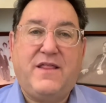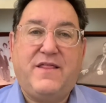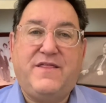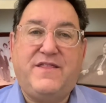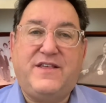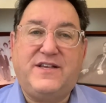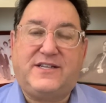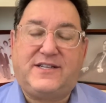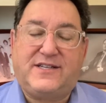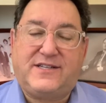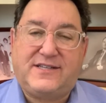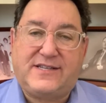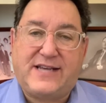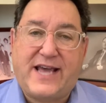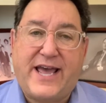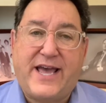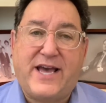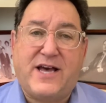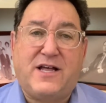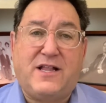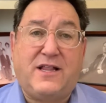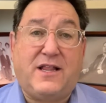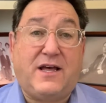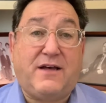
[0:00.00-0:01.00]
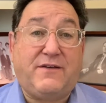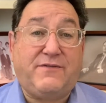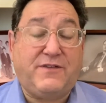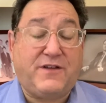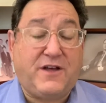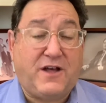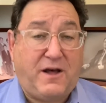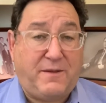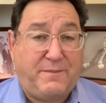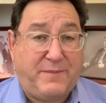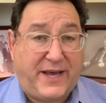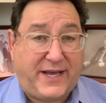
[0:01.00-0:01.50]
The sale of
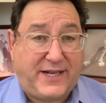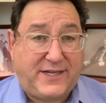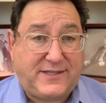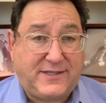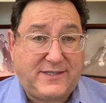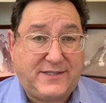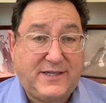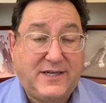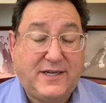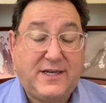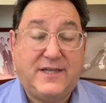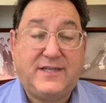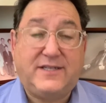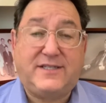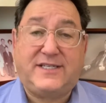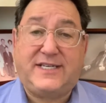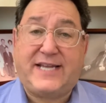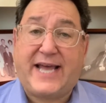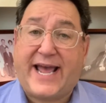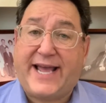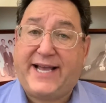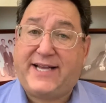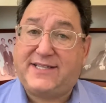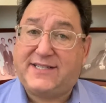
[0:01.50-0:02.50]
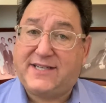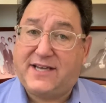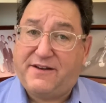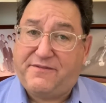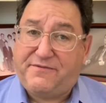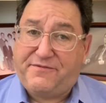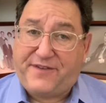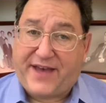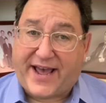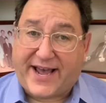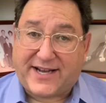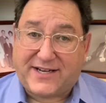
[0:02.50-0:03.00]
chametz takes
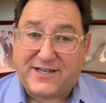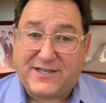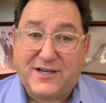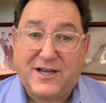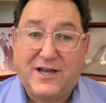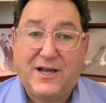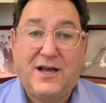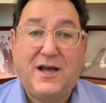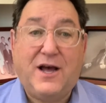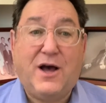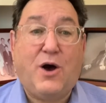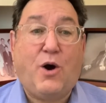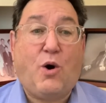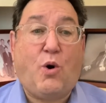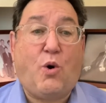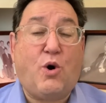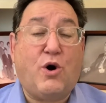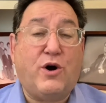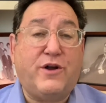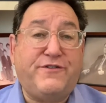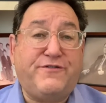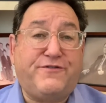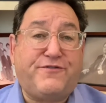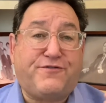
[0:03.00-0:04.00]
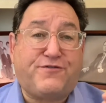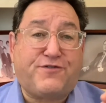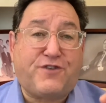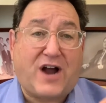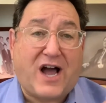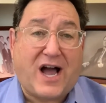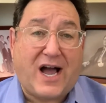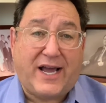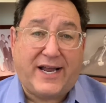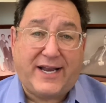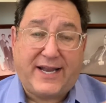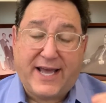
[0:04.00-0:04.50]
effect on
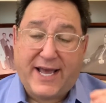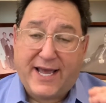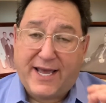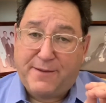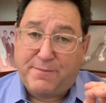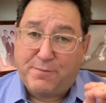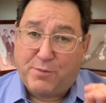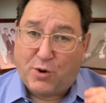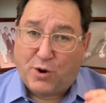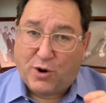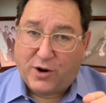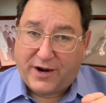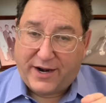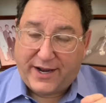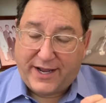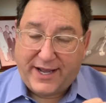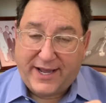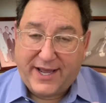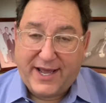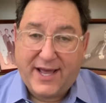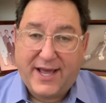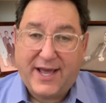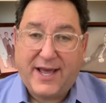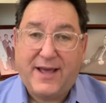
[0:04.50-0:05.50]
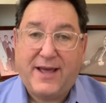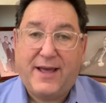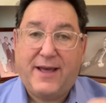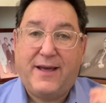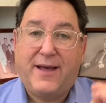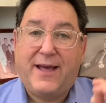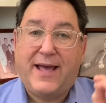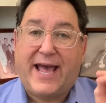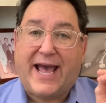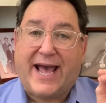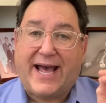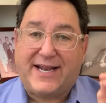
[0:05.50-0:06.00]
Friday morning
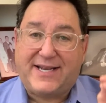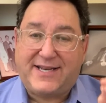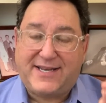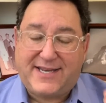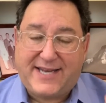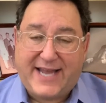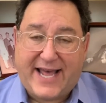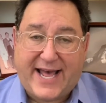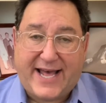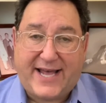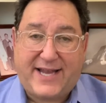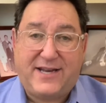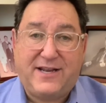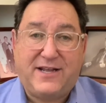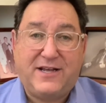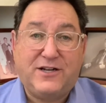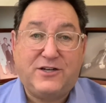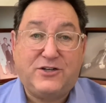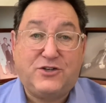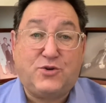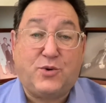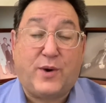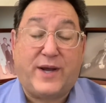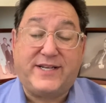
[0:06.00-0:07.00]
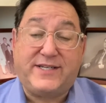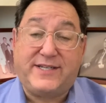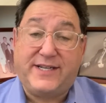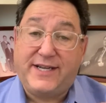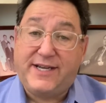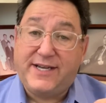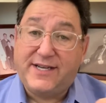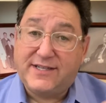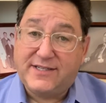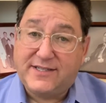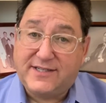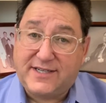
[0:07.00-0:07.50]
at
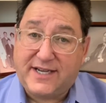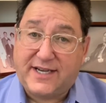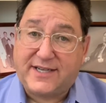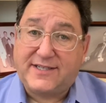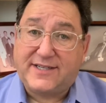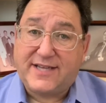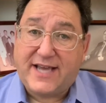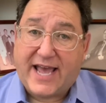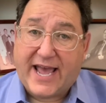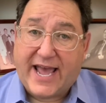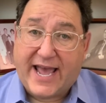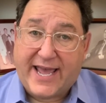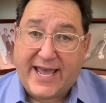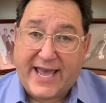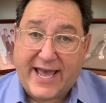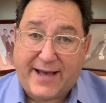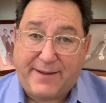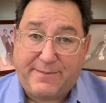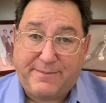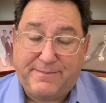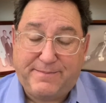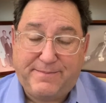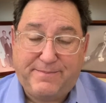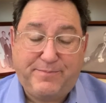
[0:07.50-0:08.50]
10:26 a.m.